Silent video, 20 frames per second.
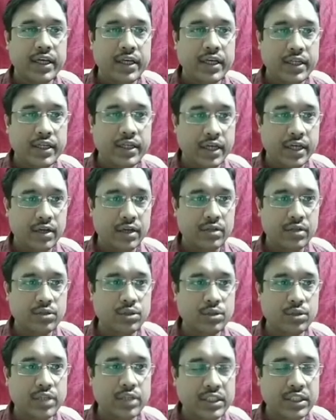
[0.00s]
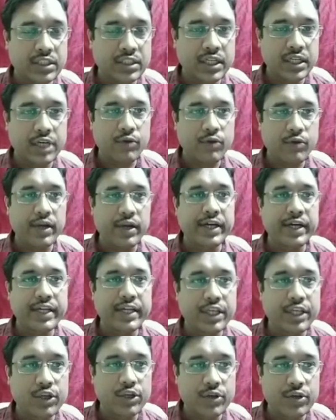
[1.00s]
Here also the
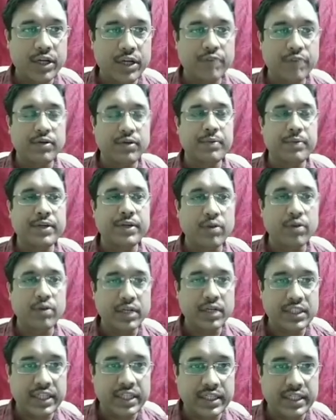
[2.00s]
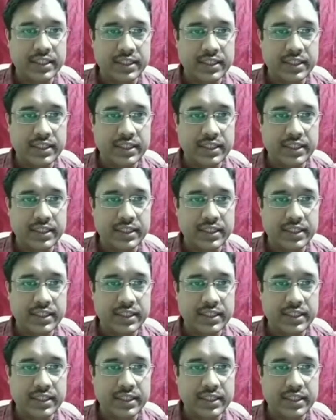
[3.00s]
equality, it will be not changed.